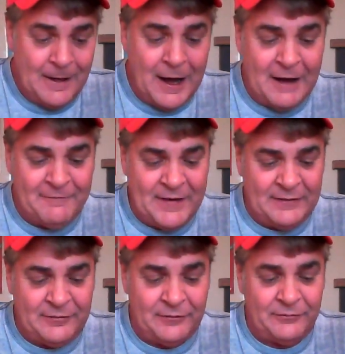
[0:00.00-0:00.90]

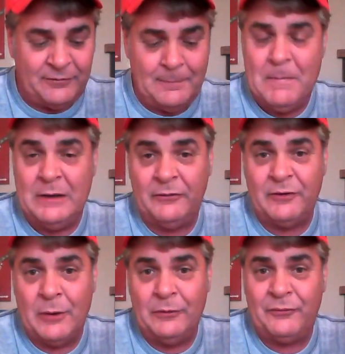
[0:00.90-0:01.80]
Offenses.
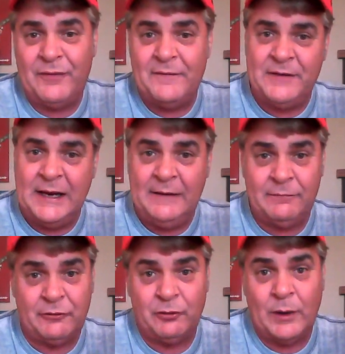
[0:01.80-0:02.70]
Minnesota's 15th.
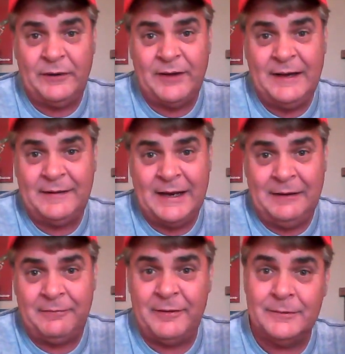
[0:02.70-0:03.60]
Detroit's 18th.